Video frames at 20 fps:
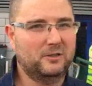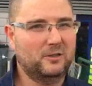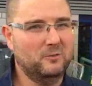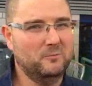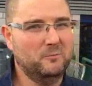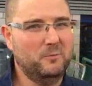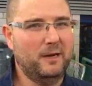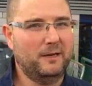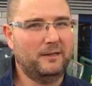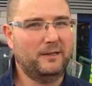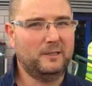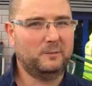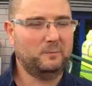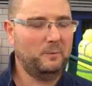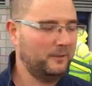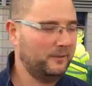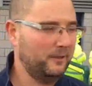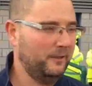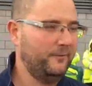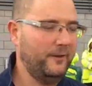come back,
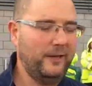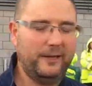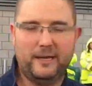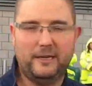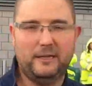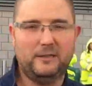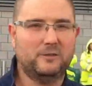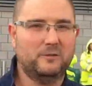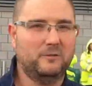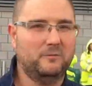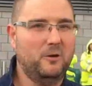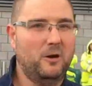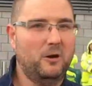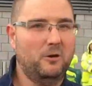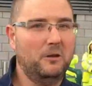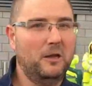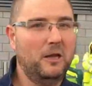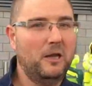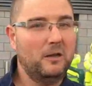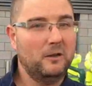especially if they get into a
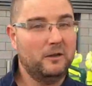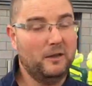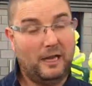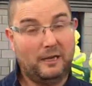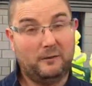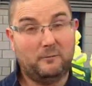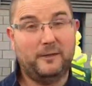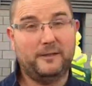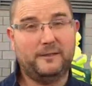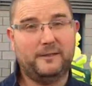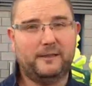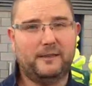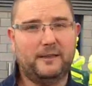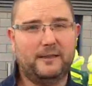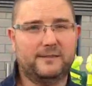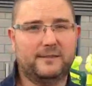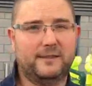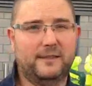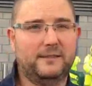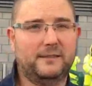role like we did
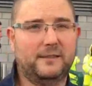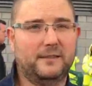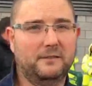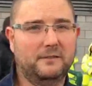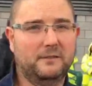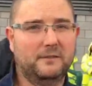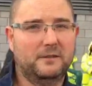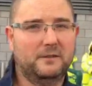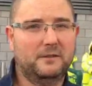last season.